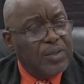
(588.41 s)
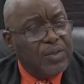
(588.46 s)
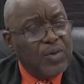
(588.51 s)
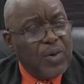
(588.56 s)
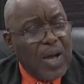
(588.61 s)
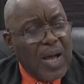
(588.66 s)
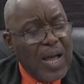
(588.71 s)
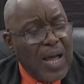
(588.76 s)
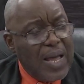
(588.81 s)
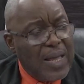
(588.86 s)

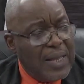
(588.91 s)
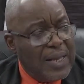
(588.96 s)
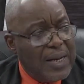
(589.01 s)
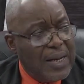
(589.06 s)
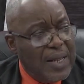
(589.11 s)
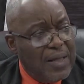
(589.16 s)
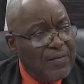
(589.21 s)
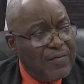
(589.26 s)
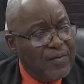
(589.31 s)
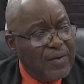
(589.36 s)
to a higher
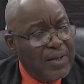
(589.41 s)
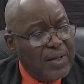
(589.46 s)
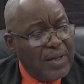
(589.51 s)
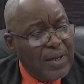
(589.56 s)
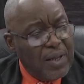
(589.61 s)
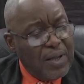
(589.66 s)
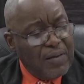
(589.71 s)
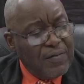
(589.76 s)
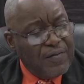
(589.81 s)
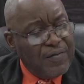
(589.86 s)

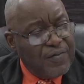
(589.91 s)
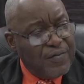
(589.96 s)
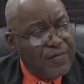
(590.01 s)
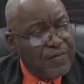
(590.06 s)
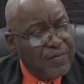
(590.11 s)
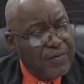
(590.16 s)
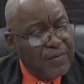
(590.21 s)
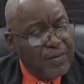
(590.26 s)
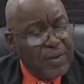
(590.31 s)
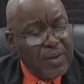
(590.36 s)
level of,